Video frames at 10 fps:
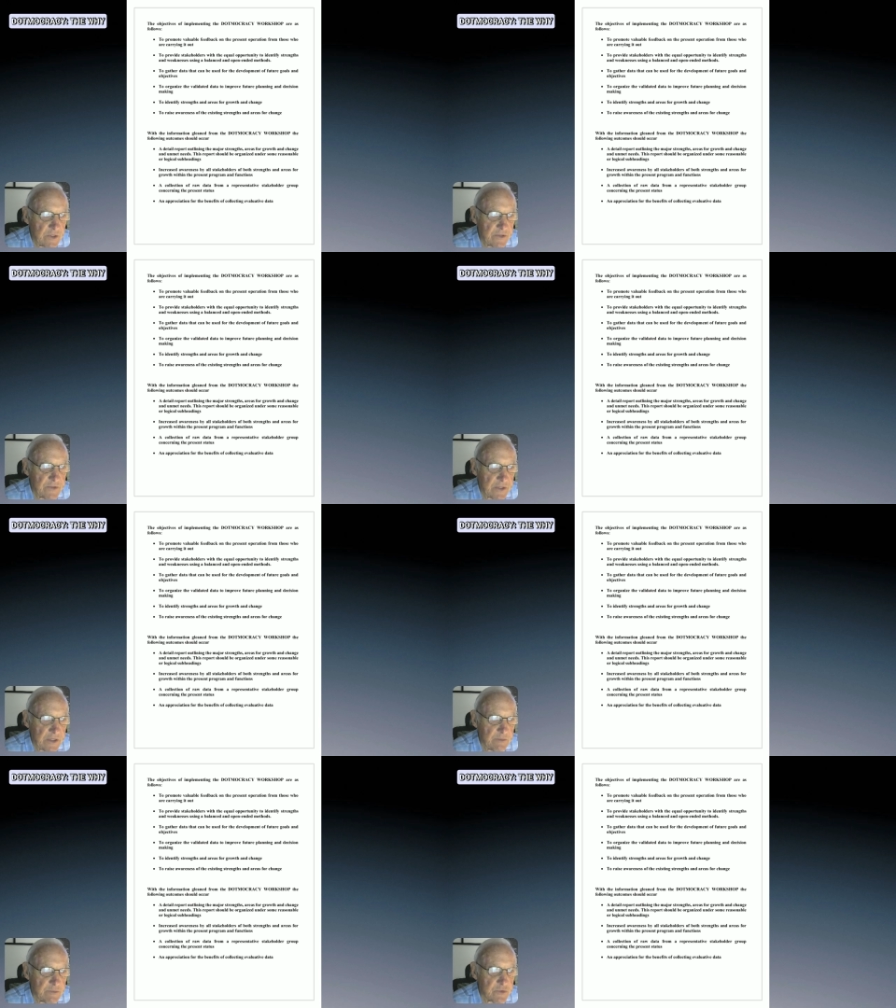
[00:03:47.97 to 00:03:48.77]

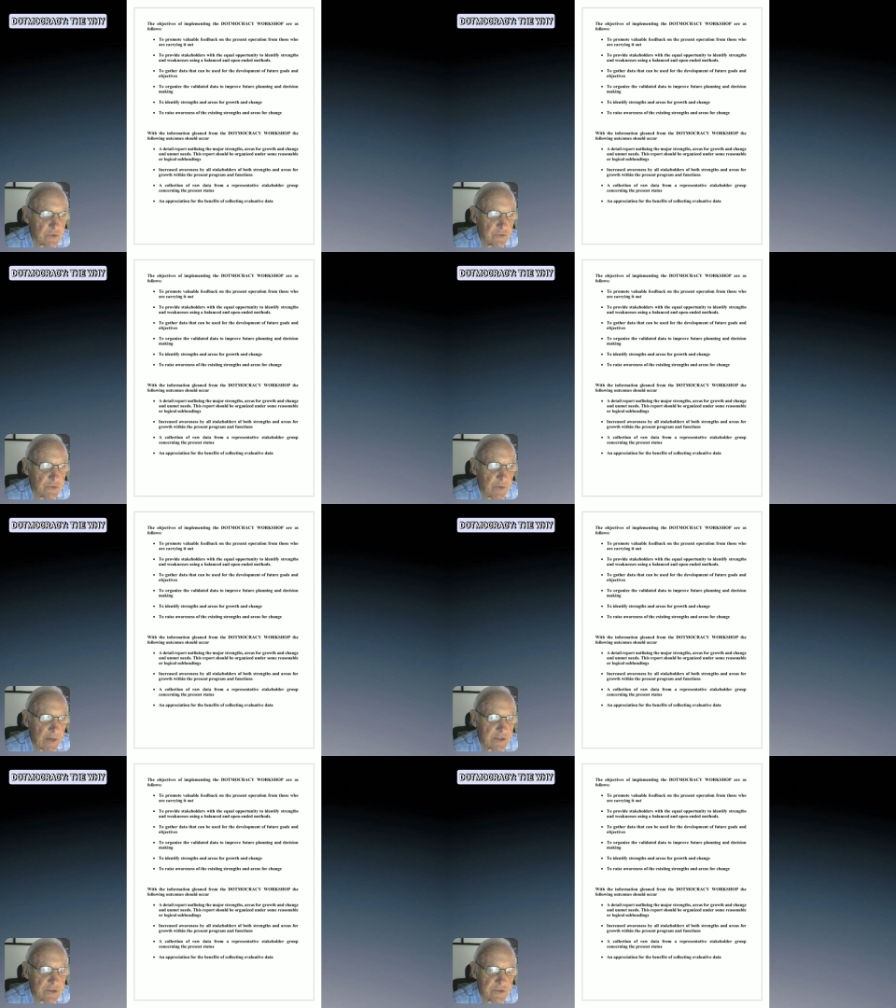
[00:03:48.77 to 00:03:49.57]
themes or
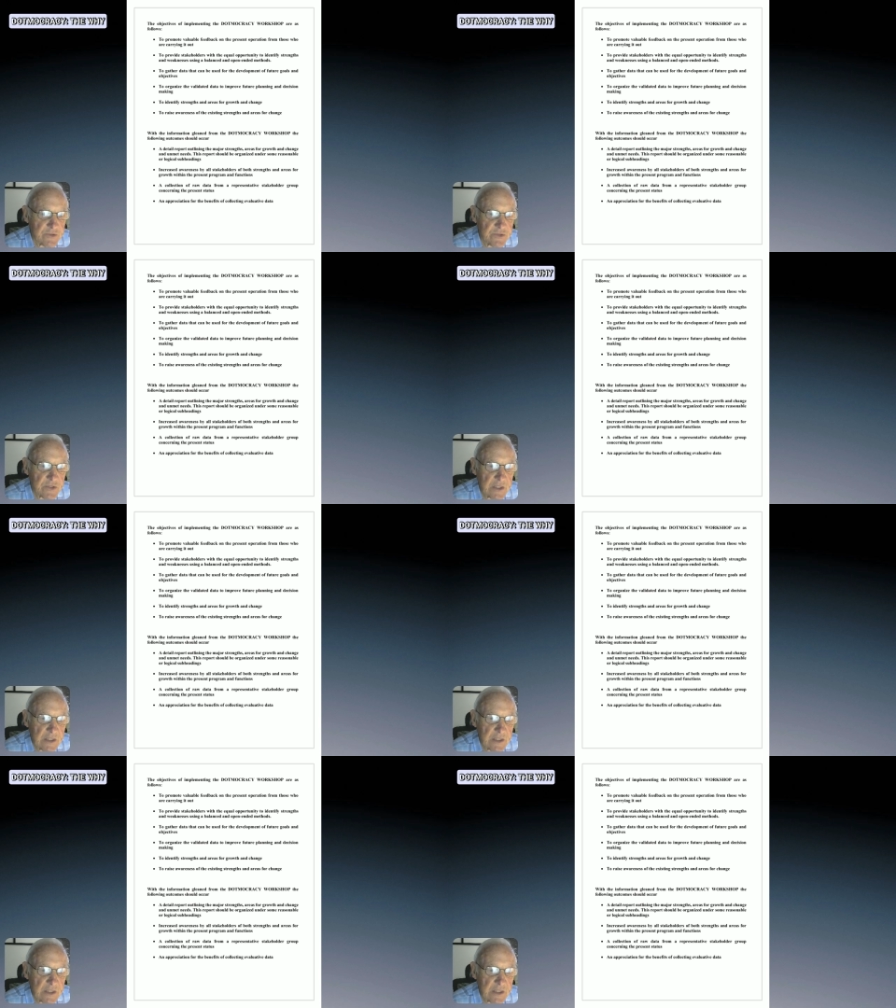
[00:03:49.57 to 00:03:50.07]
directions